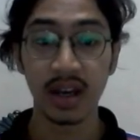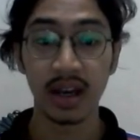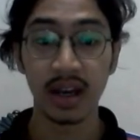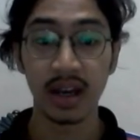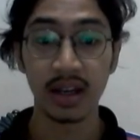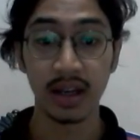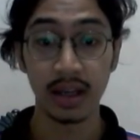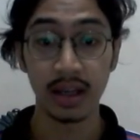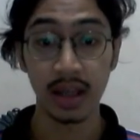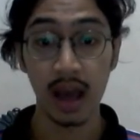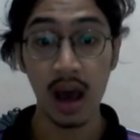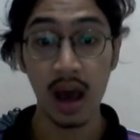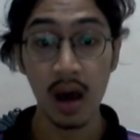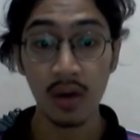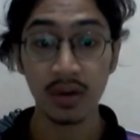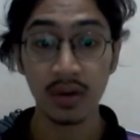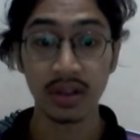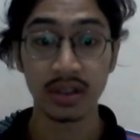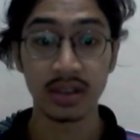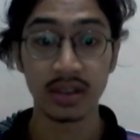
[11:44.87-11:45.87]
that our
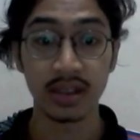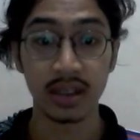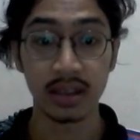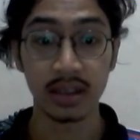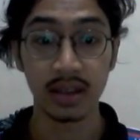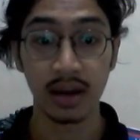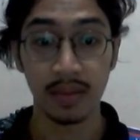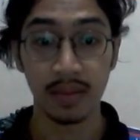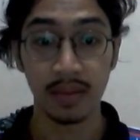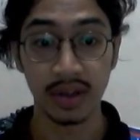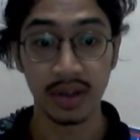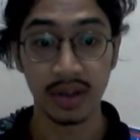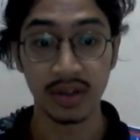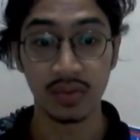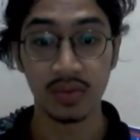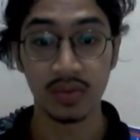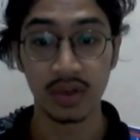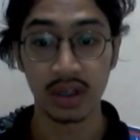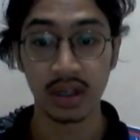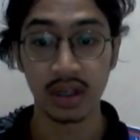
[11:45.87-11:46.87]
setup is
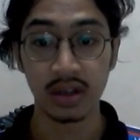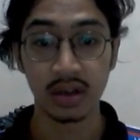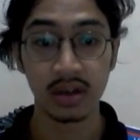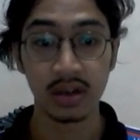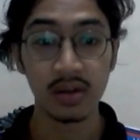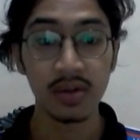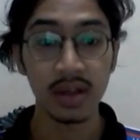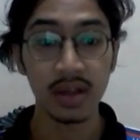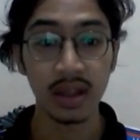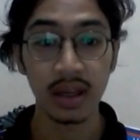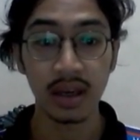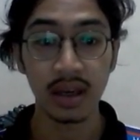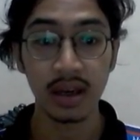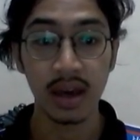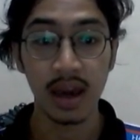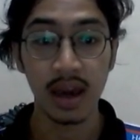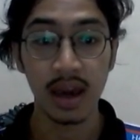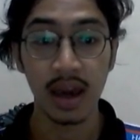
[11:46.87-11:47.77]
working correctly